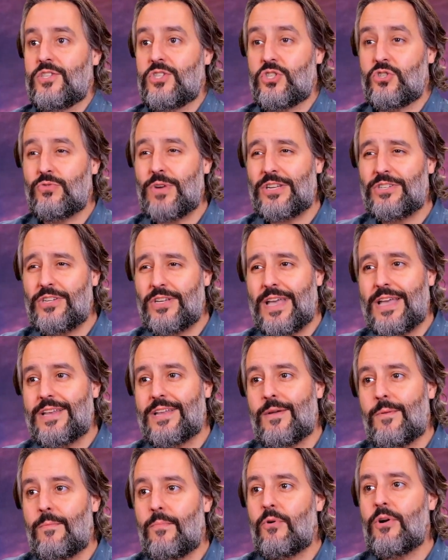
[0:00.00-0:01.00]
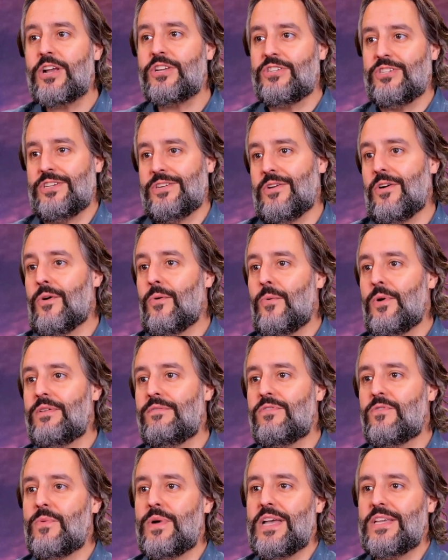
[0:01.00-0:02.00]
Stretching and compression are one
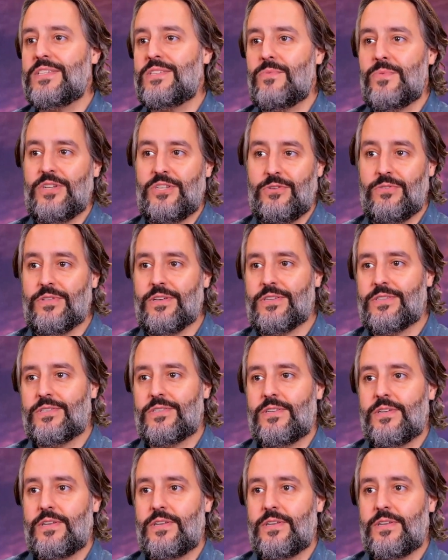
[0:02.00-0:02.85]
of the ways that we do this.